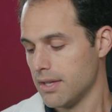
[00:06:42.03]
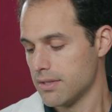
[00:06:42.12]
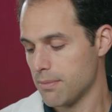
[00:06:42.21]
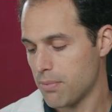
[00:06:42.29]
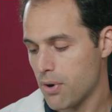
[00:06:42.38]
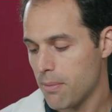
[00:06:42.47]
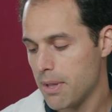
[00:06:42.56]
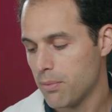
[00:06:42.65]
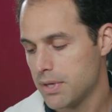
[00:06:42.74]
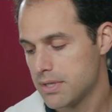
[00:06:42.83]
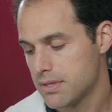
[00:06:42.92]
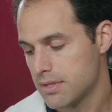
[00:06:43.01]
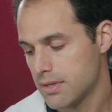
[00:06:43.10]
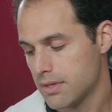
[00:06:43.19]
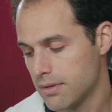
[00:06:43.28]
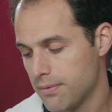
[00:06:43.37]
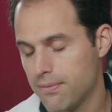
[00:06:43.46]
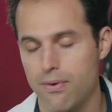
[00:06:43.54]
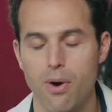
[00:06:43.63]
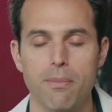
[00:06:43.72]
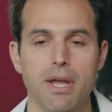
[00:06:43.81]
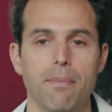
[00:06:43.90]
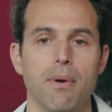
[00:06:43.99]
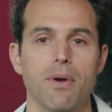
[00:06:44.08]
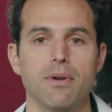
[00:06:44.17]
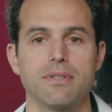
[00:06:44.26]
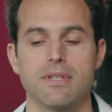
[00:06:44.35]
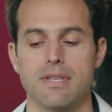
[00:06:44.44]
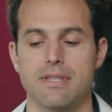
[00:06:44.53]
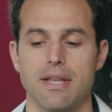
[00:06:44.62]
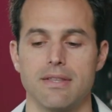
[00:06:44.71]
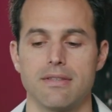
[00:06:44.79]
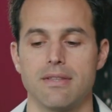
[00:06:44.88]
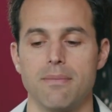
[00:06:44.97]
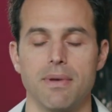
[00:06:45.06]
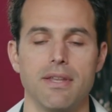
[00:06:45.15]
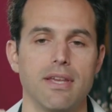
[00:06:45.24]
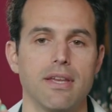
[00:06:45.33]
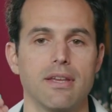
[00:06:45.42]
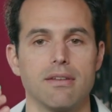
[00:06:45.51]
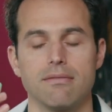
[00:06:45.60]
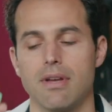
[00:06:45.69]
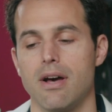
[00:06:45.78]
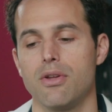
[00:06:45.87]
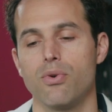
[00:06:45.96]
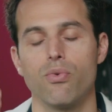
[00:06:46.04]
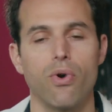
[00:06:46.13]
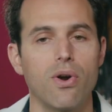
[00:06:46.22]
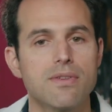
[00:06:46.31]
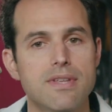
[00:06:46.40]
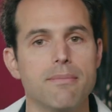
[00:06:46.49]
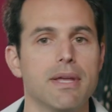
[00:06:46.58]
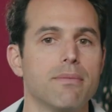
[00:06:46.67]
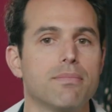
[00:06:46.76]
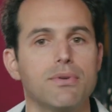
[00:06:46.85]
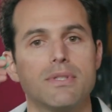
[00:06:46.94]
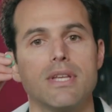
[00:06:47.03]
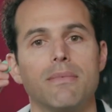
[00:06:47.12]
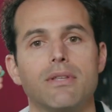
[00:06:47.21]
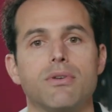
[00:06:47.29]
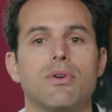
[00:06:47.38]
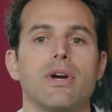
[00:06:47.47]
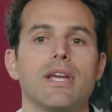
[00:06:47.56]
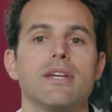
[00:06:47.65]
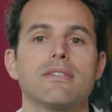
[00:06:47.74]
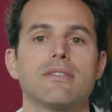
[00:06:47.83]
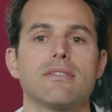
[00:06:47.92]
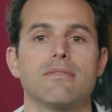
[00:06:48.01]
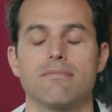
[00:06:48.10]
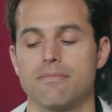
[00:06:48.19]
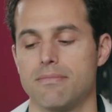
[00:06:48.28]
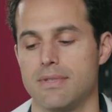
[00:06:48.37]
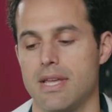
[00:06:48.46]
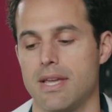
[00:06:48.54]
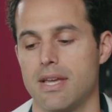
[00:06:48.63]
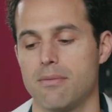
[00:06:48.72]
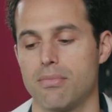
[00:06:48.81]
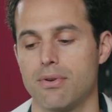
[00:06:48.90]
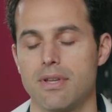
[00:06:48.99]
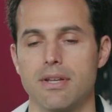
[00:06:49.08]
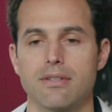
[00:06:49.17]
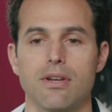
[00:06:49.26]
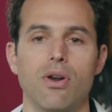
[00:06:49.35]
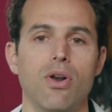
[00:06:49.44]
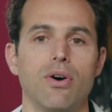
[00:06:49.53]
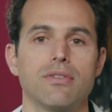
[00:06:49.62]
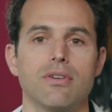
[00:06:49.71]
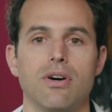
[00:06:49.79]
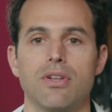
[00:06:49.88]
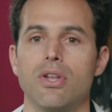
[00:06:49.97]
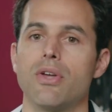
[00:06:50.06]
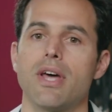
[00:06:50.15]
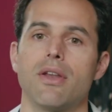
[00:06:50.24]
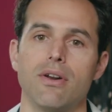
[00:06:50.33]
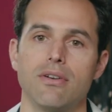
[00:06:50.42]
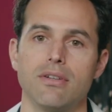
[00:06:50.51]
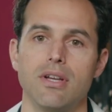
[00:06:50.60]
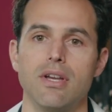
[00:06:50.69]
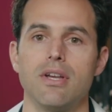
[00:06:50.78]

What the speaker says: The problem with foam earplugs is that depending how you roll them and put them into your ears, they can protect a lot or not at all.